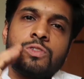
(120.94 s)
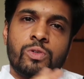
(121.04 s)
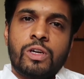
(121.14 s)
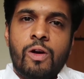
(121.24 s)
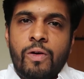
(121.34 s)

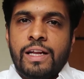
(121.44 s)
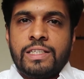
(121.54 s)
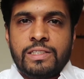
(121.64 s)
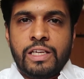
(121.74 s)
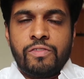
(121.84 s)
So now I'll
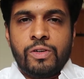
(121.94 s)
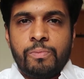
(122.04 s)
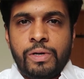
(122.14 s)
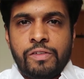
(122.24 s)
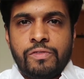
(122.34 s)
just give you
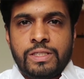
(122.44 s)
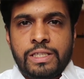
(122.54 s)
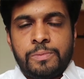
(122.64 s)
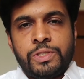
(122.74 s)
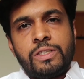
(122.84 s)
a brief
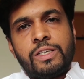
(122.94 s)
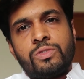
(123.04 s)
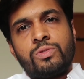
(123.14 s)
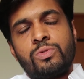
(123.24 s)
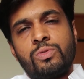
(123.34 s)
description
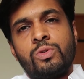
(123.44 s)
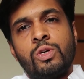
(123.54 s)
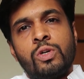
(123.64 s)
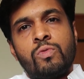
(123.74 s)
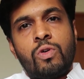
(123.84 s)
as
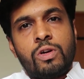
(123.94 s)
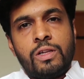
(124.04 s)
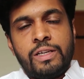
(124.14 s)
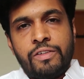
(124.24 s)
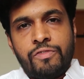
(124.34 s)
to what
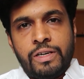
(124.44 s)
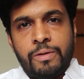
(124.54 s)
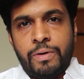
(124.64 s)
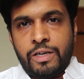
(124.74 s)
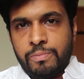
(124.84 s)
are the different
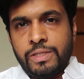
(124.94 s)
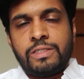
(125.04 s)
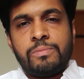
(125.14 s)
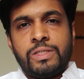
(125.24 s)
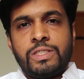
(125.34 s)

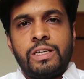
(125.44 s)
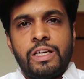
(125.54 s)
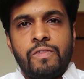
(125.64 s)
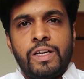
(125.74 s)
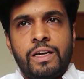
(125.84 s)
departments in merchant
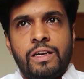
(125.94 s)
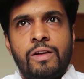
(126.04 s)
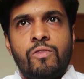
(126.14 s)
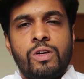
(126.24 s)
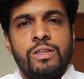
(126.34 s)
navy
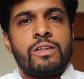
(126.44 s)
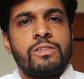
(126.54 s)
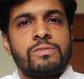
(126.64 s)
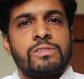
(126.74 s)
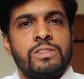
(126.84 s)
and what
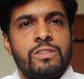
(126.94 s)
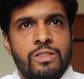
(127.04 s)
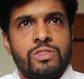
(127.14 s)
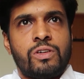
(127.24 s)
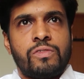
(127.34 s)
the
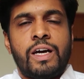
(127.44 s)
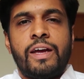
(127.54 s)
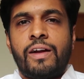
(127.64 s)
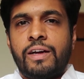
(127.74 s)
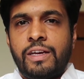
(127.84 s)
structure of the
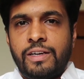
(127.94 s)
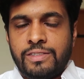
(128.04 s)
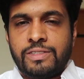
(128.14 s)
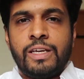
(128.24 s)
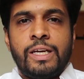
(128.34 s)
hierarchy
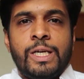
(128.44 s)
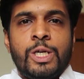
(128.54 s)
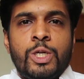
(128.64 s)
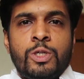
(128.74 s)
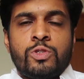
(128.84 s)
is.
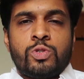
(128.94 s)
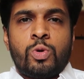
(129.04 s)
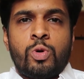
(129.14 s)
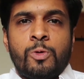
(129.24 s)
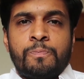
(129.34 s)

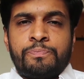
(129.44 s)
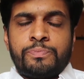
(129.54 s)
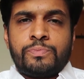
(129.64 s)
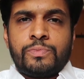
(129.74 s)
So